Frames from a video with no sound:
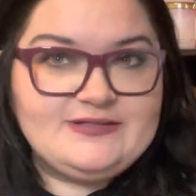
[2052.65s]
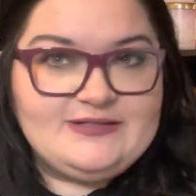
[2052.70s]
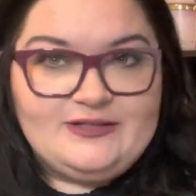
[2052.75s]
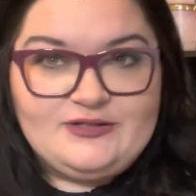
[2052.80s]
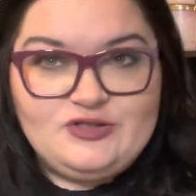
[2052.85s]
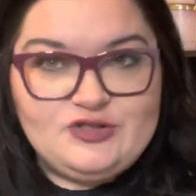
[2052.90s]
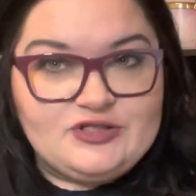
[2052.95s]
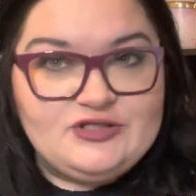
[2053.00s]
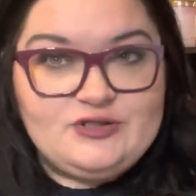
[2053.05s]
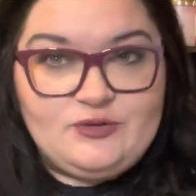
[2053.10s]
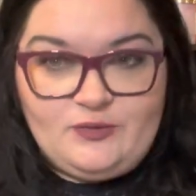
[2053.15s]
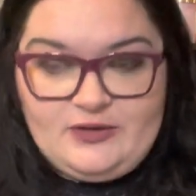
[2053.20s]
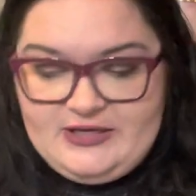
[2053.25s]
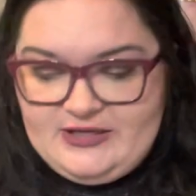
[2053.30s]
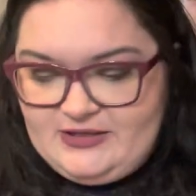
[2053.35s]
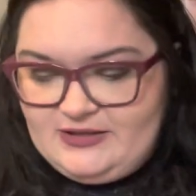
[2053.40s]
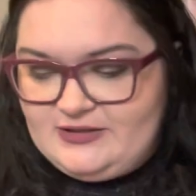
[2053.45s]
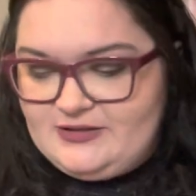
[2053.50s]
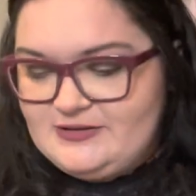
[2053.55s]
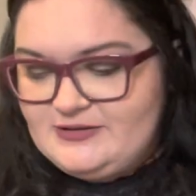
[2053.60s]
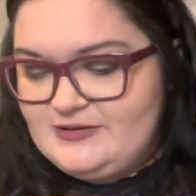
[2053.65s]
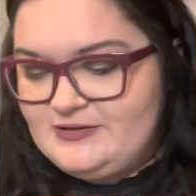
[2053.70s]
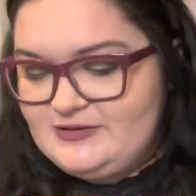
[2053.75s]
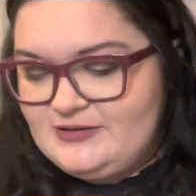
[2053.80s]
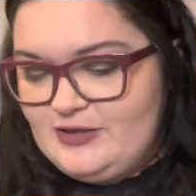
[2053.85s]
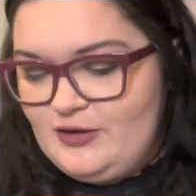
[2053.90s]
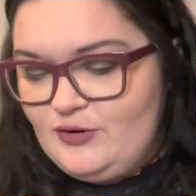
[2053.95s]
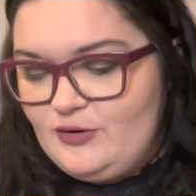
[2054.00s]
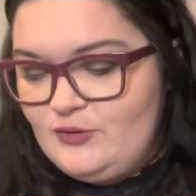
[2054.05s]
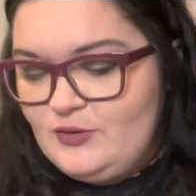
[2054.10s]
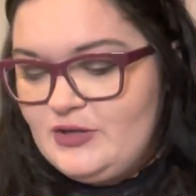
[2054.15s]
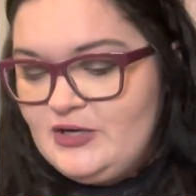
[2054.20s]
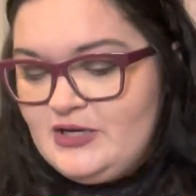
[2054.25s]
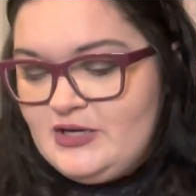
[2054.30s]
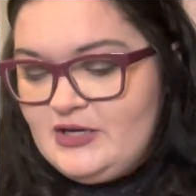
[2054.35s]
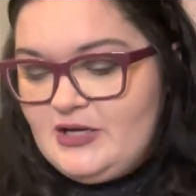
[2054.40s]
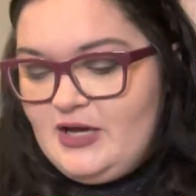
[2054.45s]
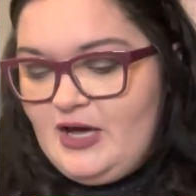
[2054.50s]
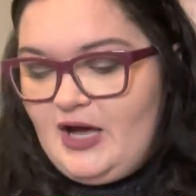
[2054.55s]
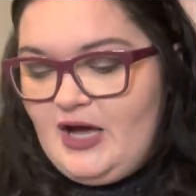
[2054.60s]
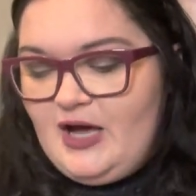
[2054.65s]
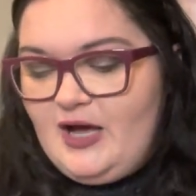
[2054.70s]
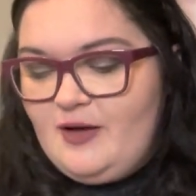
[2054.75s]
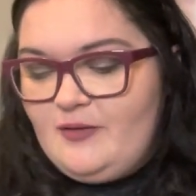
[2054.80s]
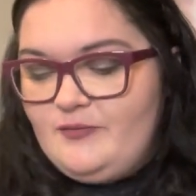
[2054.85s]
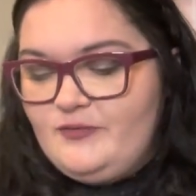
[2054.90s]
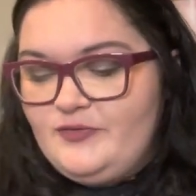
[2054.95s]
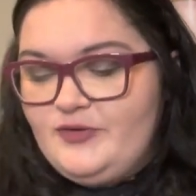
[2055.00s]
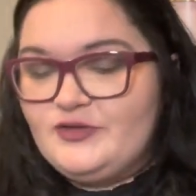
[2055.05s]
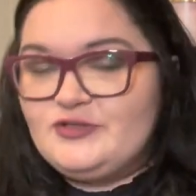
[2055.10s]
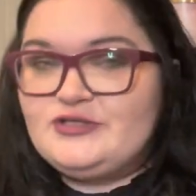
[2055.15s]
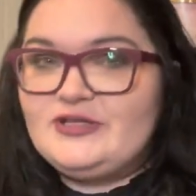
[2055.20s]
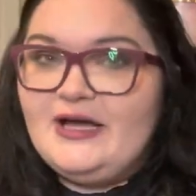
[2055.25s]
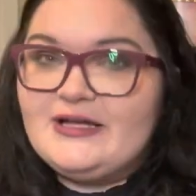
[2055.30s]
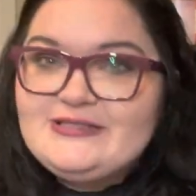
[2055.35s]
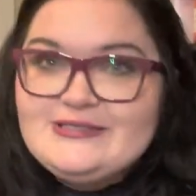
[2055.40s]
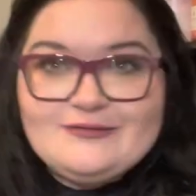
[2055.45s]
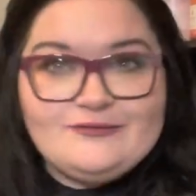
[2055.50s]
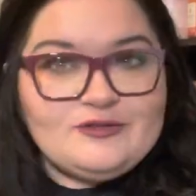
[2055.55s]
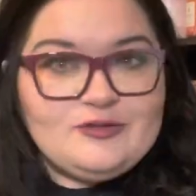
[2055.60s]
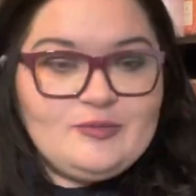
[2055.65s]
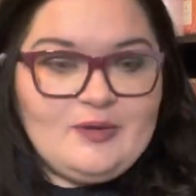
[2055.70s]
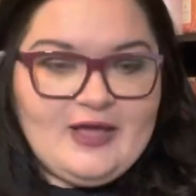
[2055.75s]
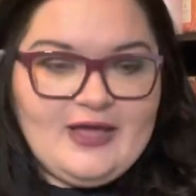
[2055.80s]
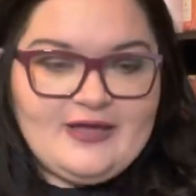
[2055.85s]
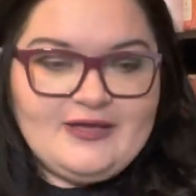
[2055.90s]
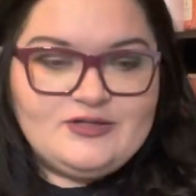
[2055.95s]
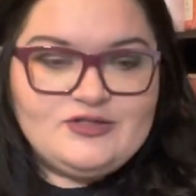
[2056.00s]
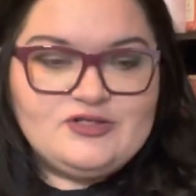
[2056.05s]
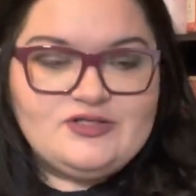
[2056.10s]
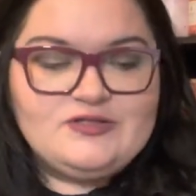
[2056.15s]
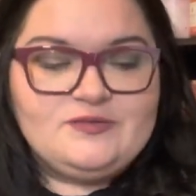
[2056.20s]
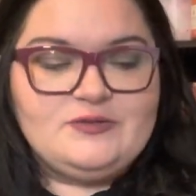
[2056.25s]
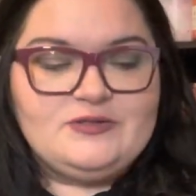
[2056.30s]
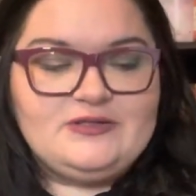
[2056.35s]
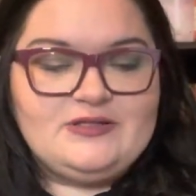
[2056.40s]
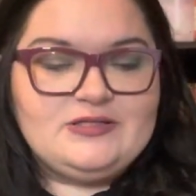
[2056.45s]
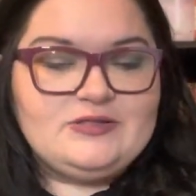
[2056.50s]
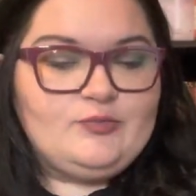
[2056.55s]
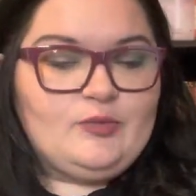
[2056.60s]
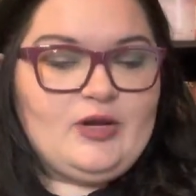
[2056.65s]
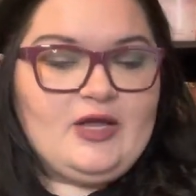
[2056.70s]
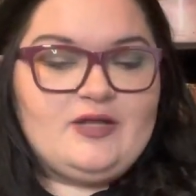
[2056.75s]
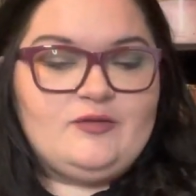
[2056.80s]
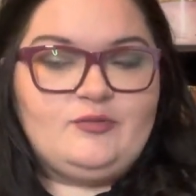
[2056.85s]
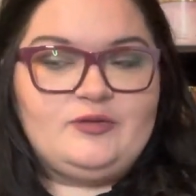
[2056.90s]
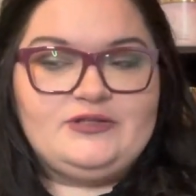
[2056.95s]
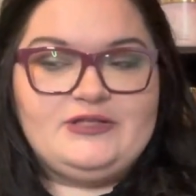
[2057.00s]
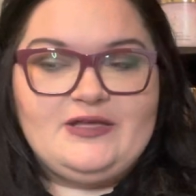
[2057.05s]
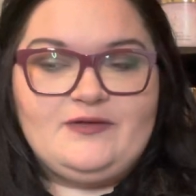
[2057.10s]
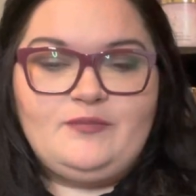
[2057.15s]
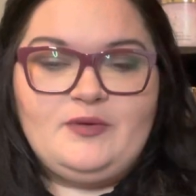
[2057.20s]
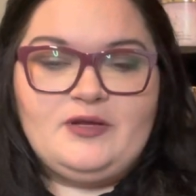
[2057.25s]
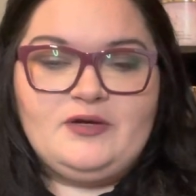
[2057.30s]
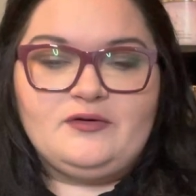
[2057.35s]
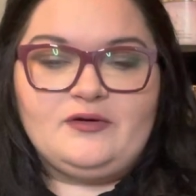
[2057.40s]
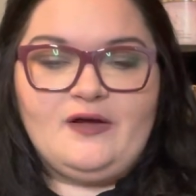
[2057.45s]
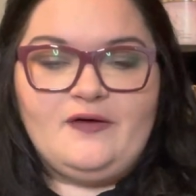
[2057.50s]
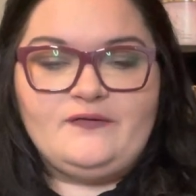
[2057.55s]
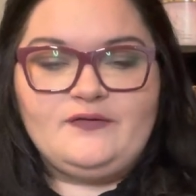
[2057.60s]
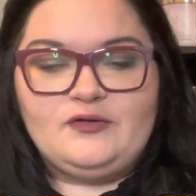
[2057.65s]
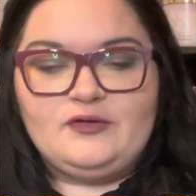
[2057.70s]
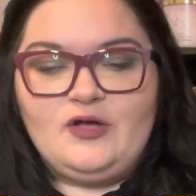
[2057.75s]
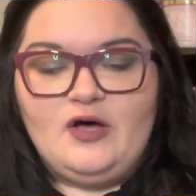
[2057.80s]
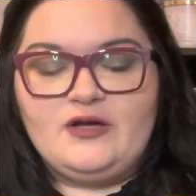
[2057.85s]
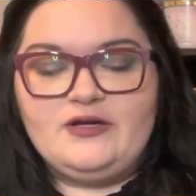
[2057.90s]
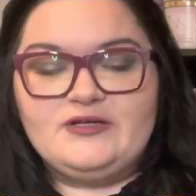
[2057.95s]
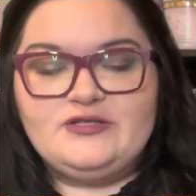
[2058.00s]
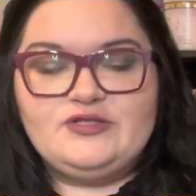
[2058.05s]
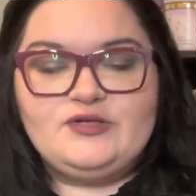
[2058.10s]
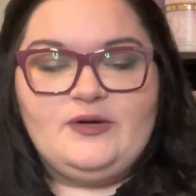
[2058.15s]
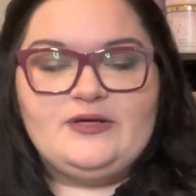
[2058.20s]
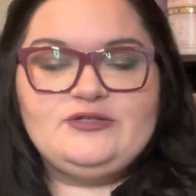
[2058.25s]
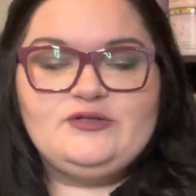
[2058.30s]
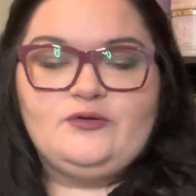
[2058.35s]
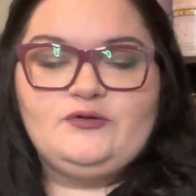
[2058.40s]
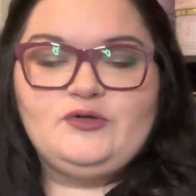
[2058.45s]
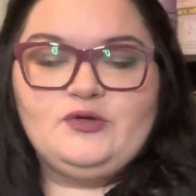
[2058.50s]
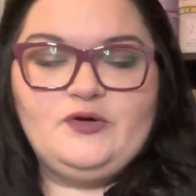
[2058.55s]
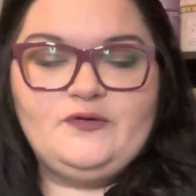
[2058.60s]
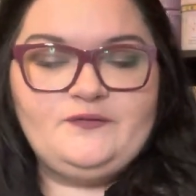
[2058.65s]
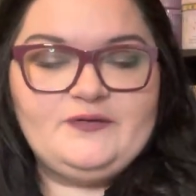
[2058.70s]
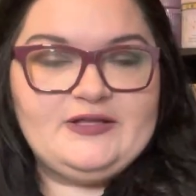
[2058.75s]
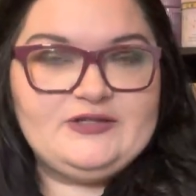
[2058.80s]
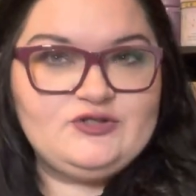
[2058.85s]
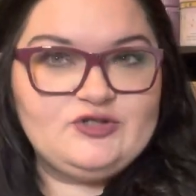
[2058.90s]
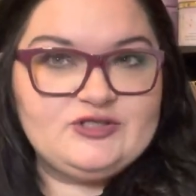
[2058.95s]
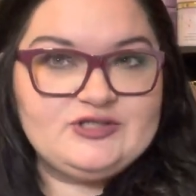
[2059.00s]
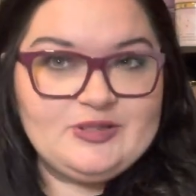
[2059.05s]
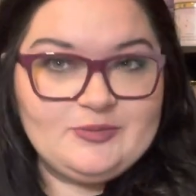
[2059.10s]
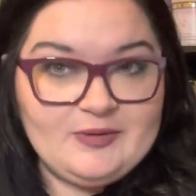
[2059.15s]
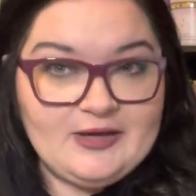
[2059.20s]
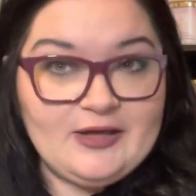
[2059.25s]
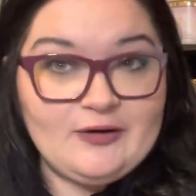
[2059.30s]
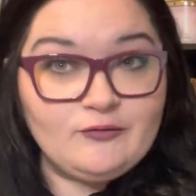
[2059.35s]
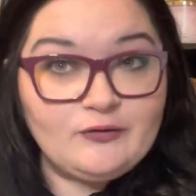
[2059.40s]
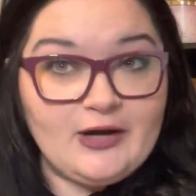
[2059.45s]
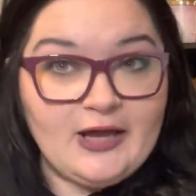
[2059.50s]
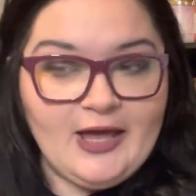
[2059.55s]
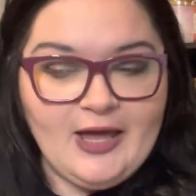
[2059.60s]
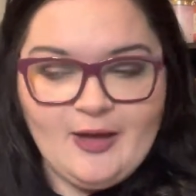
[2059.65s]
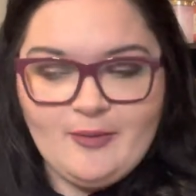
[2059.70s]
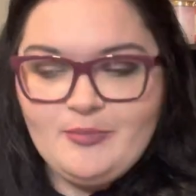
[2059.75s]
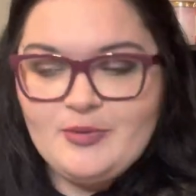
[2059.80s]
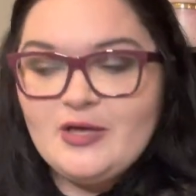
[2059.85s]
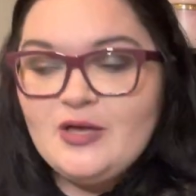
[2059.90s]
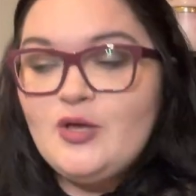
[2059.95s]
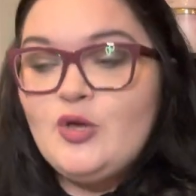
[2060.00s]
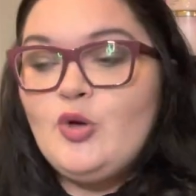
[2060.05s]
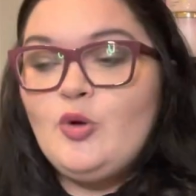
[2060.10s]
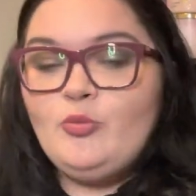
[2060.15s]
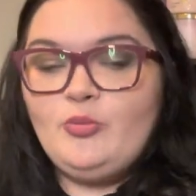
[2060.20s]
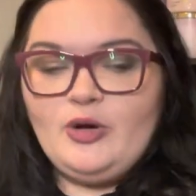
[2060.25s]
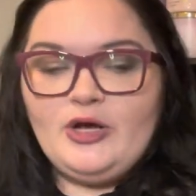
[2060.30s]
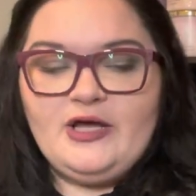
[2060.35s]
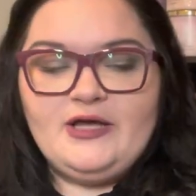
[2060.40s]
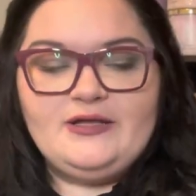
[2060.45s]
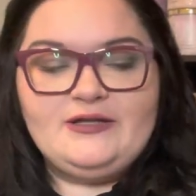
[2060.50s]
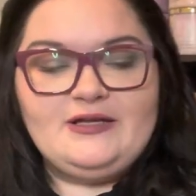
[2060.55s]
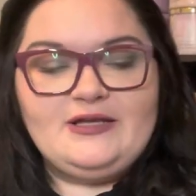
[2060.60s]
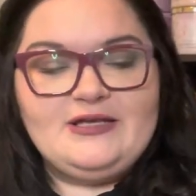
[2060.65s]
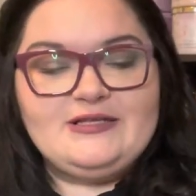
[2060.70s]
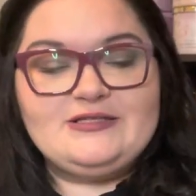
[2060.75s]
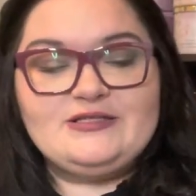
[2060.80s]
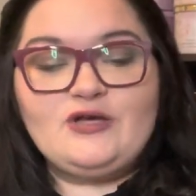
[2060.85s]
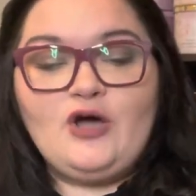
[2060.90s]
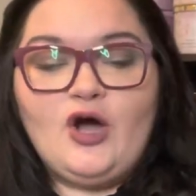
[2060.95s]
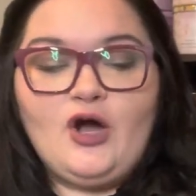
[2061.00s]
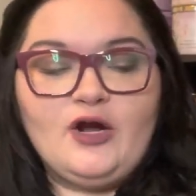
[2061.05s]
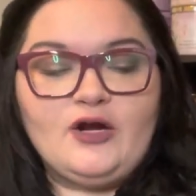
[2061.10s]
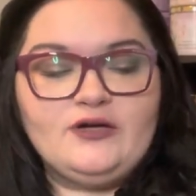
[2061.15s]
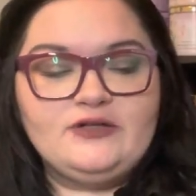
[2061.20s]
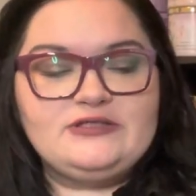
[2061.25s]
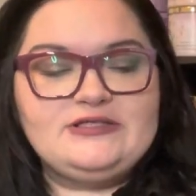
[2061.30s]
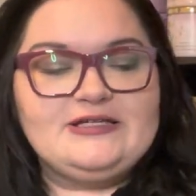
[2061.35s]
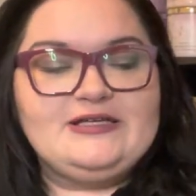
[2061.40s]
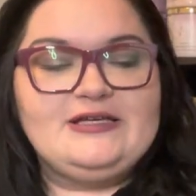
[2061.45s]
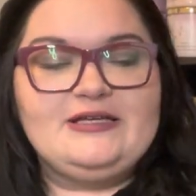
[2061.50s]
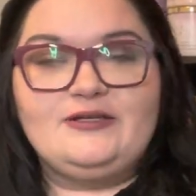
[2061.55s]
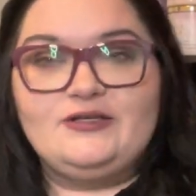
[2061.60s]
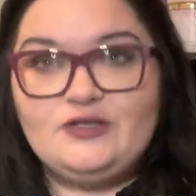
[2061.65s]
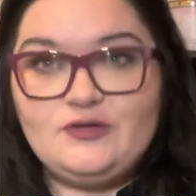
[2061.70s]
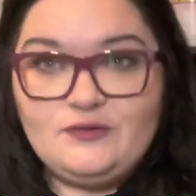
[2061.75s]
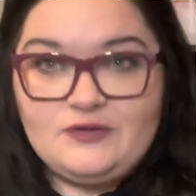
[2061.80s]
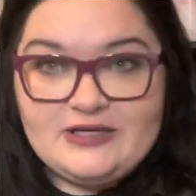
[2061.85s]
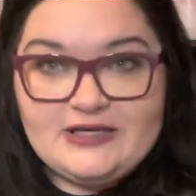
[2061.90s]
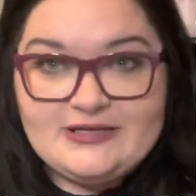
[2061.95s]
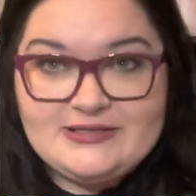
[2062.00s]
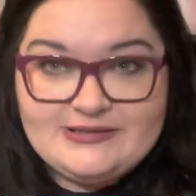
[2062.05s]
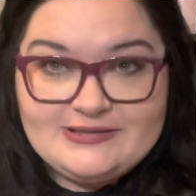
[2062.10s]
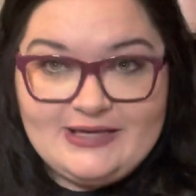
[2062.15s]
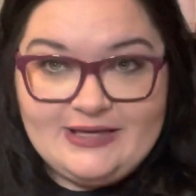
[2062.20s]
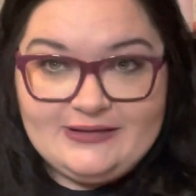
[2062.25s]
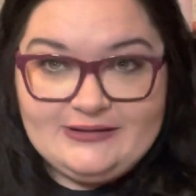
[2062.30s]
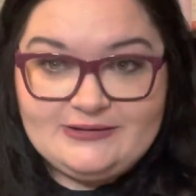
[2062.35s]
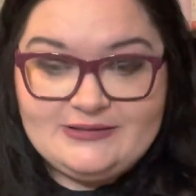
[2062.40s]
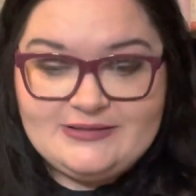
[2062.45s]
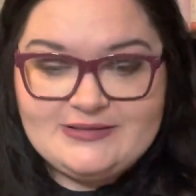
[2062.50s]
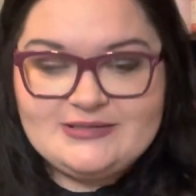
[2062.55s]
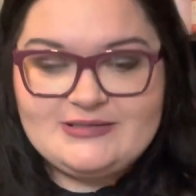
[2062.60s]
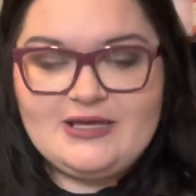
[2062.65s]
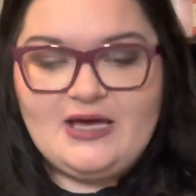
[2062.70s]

That's just the way it is. So um, there's lots of free packages with this brand, but they've been around the longest, so I don't know if that's just a bad rap, but it's hard to get unique scents.